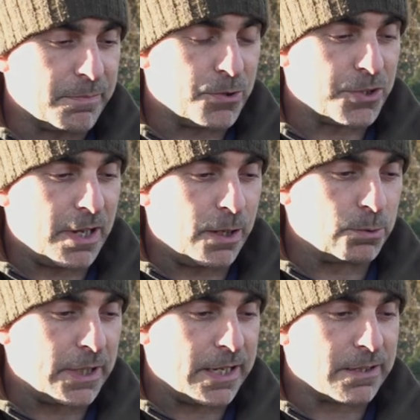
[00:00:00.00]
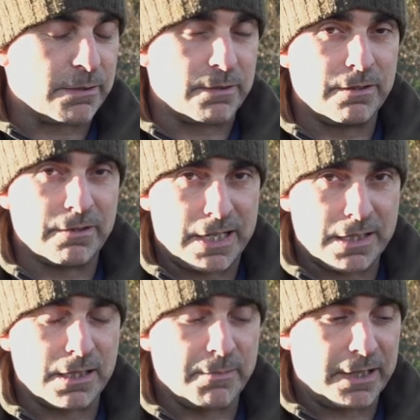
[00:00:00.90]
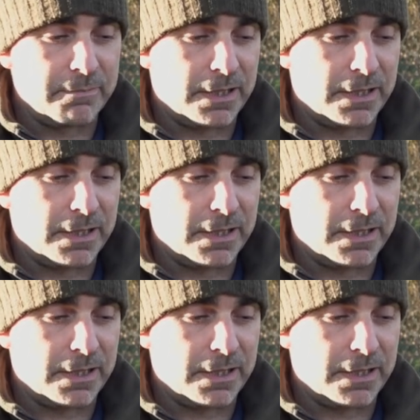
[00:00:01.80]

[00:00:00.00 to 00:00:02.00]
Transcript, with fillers: push and hold that to enter the main